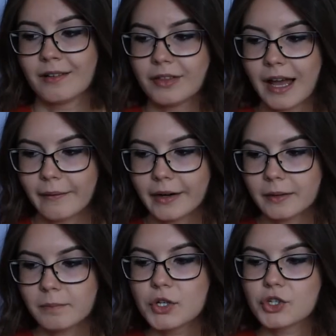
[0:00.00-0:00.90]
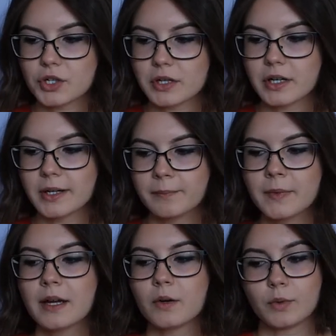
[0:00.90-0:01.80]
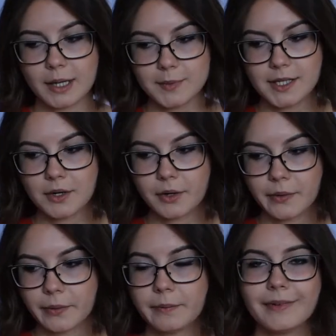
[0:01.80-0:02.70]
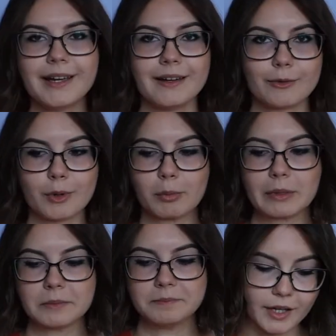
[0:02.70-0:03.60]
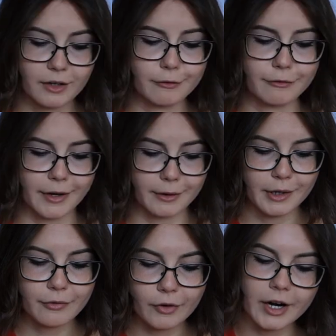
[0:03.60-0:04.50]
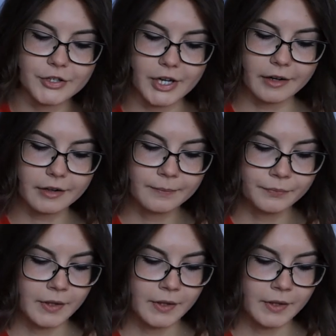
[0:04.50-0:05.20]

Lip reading: flour, sugar, rapeseed oil, and aroma. They're very fragile.